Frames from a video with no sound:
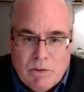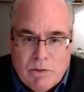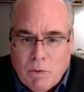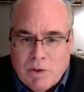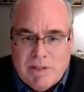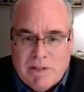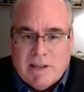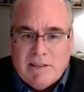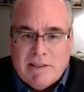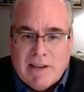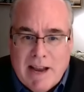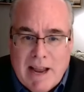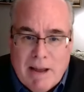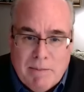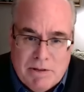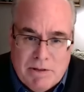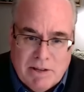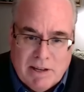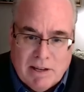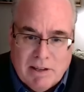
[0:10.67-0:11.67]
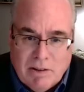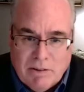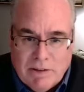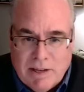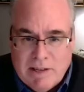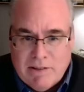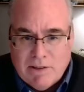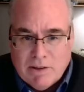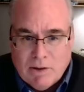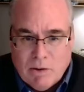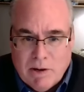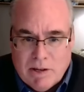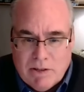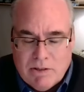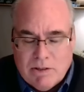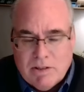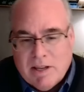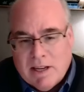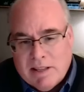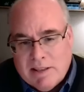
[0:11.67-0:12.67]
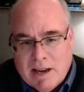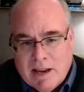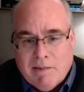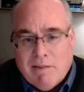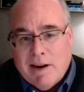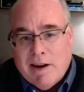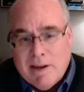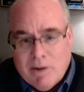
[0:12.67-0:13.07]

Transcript: Because the worst thing that's going to happen is you get a little easier question, get that